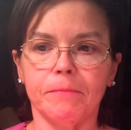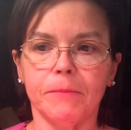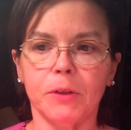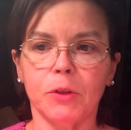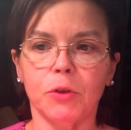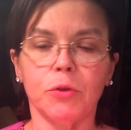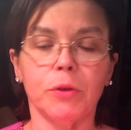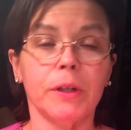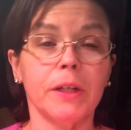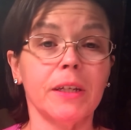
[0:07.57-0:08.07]

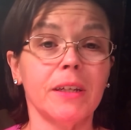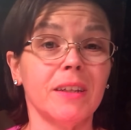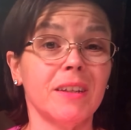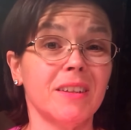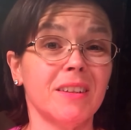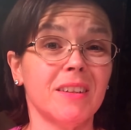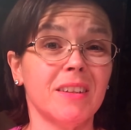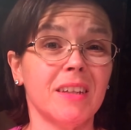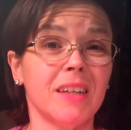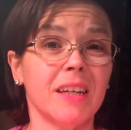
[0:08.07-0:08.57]
trick,
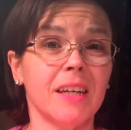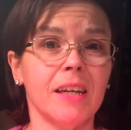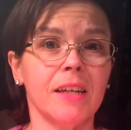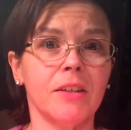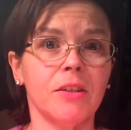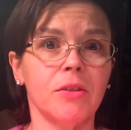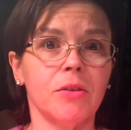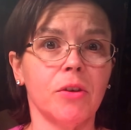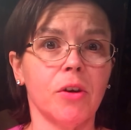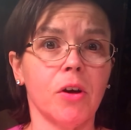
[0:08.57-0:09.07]
I
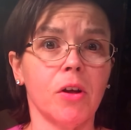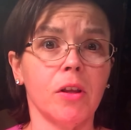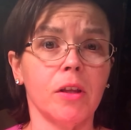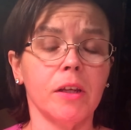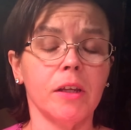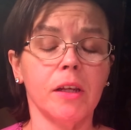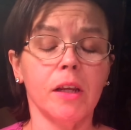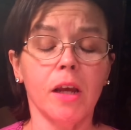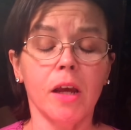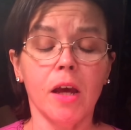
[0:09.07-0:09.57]
guess you'll call it,
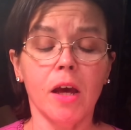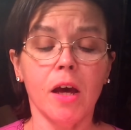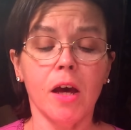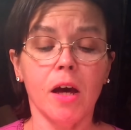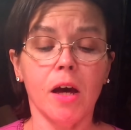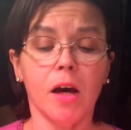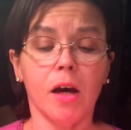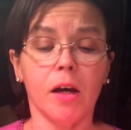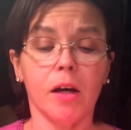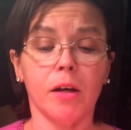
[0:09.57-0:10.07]

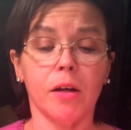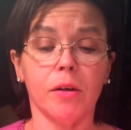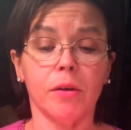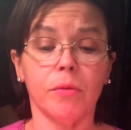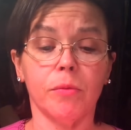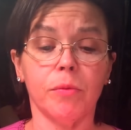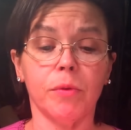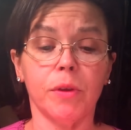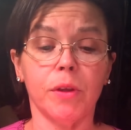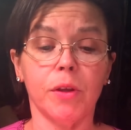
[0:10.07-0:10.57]

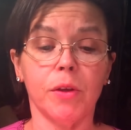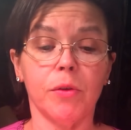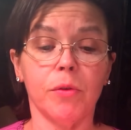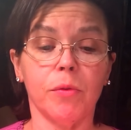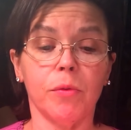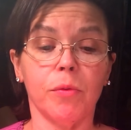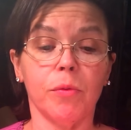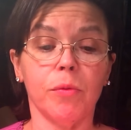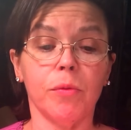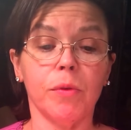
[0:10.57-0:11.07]
with
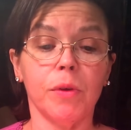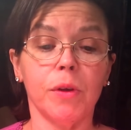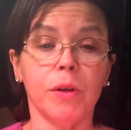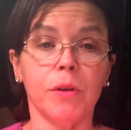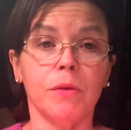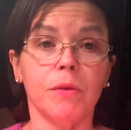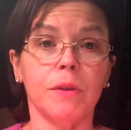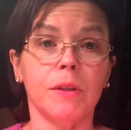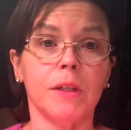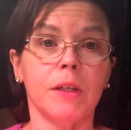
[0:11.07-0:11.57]
you
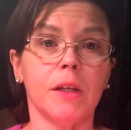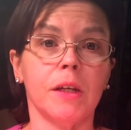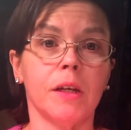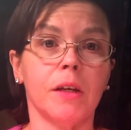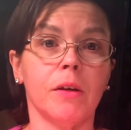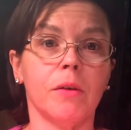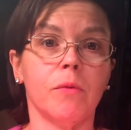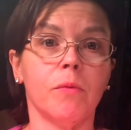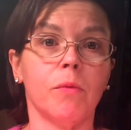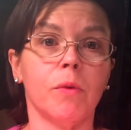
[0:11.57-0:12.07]

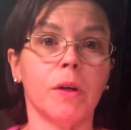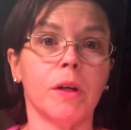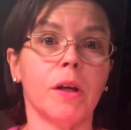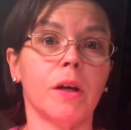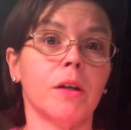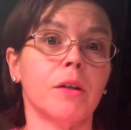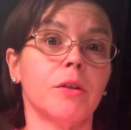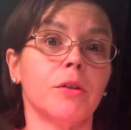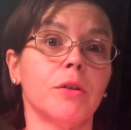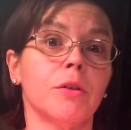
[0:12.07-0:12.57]
using
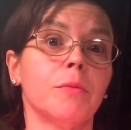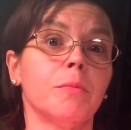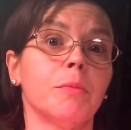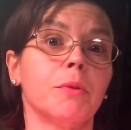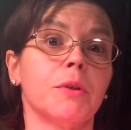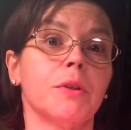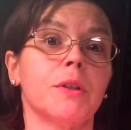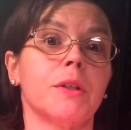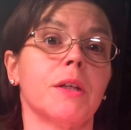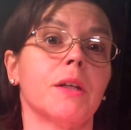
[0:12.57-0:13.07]

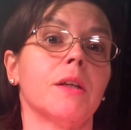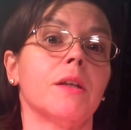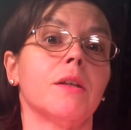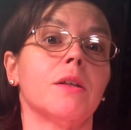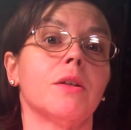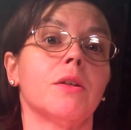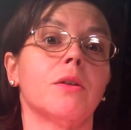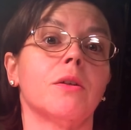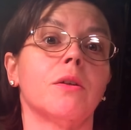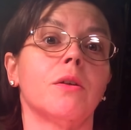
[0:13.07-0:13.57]
100%
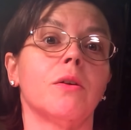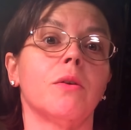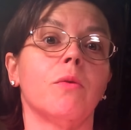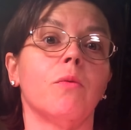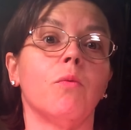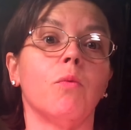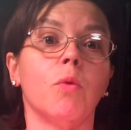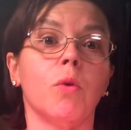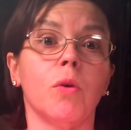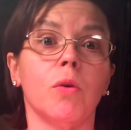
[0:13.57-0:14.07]

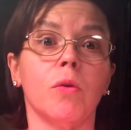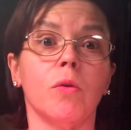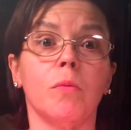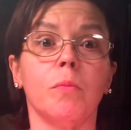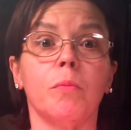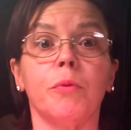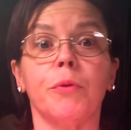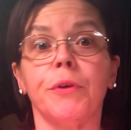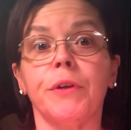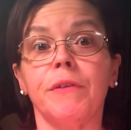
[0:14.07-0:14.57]
wool
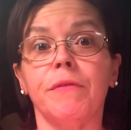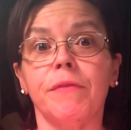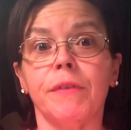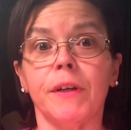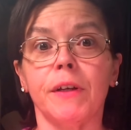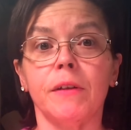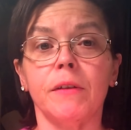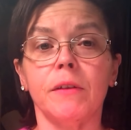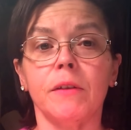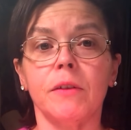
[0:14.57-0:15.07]

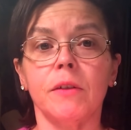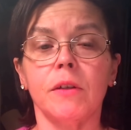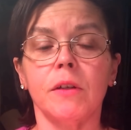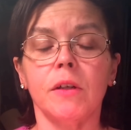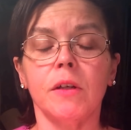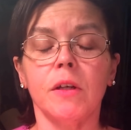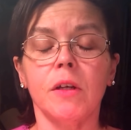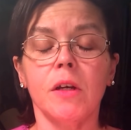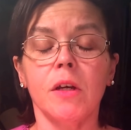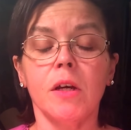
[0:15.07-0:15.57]
pre-felt
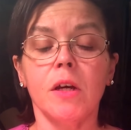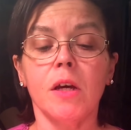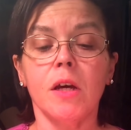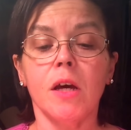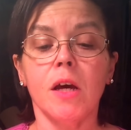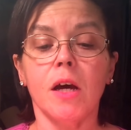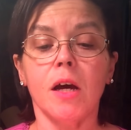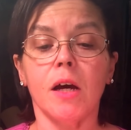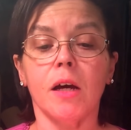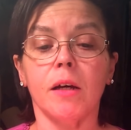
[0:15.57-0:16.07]

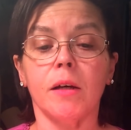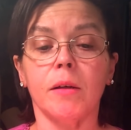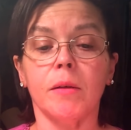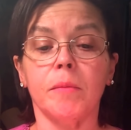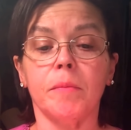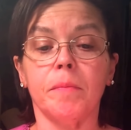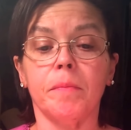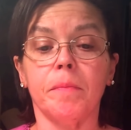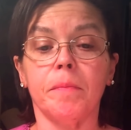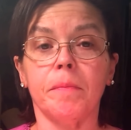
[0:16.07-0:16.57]

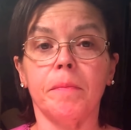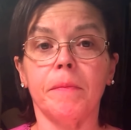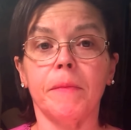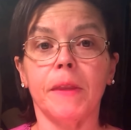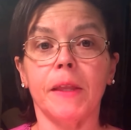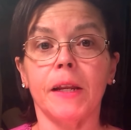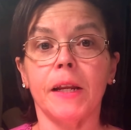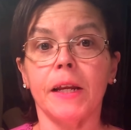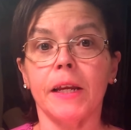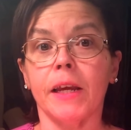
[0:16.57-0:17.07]

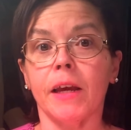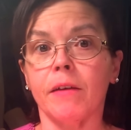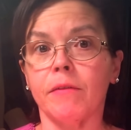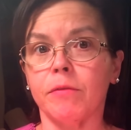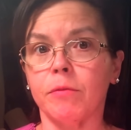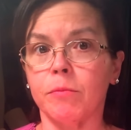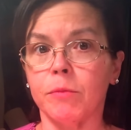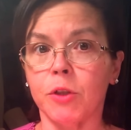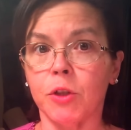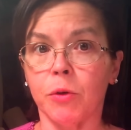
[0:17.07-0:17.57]
that I got
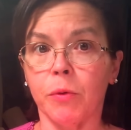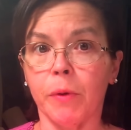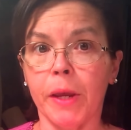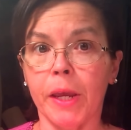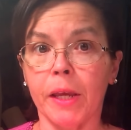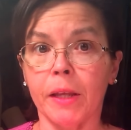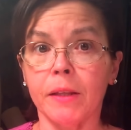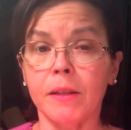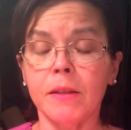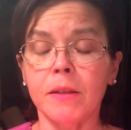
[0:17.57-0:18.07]
from
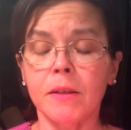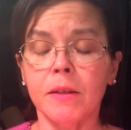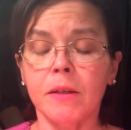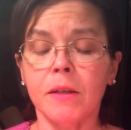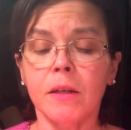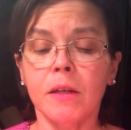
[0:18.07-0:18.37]
Joann's.